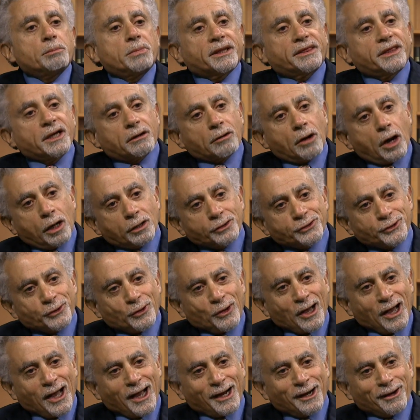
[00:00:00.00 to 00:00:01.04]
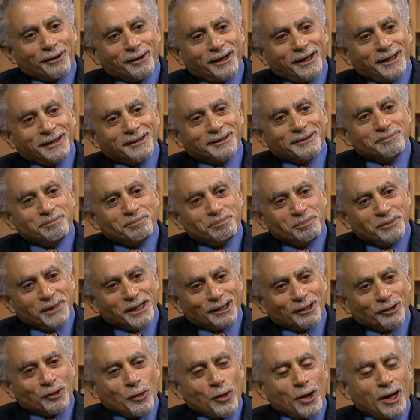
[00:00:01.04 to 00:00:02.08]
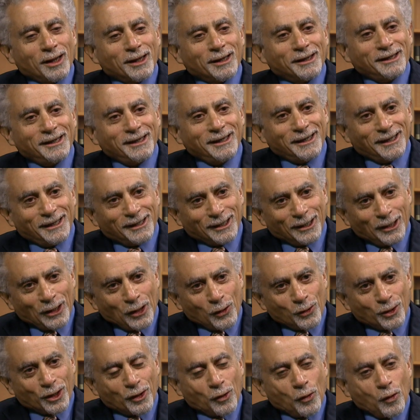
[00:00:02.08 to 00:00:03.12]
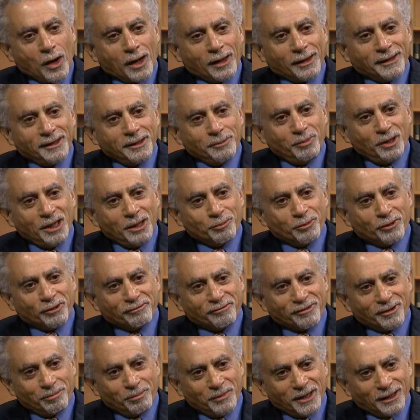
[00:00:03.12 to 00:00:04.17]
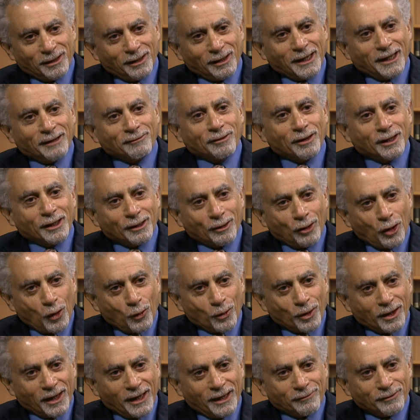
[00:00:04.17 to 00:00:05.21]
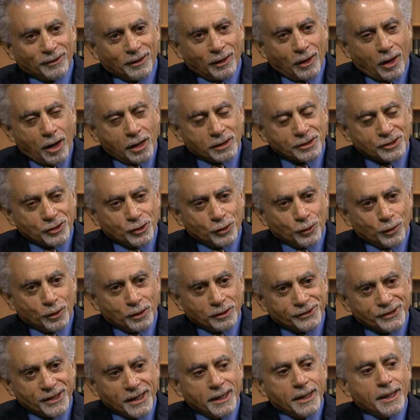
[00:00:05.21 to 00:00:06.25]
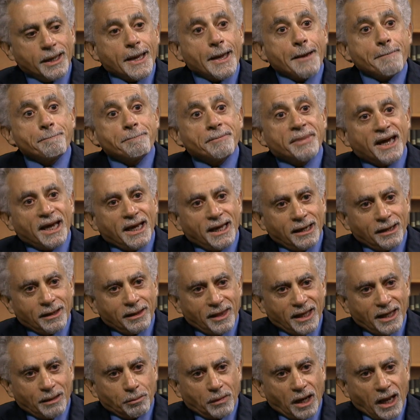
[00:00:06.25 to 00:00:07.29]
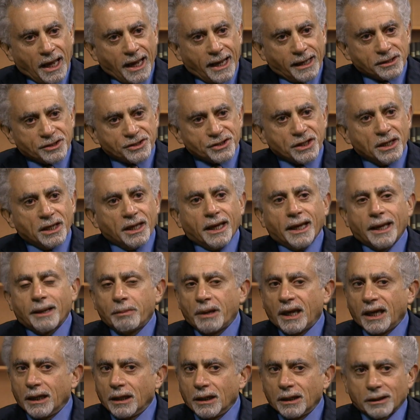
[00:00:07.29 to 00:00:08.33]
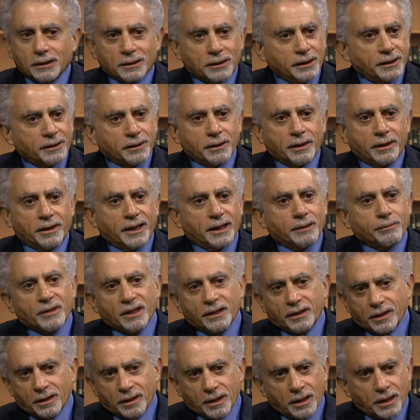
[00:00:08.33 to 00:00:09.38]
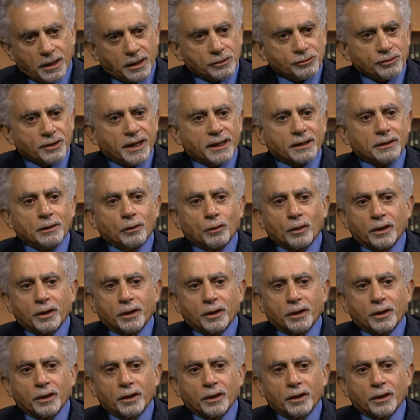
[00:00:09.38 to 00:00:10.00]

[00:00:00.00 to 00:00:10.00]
But they're also hiring middle quality and lower quality people from middle level and lower level law schools, paying them less and making it clear to them that they're contract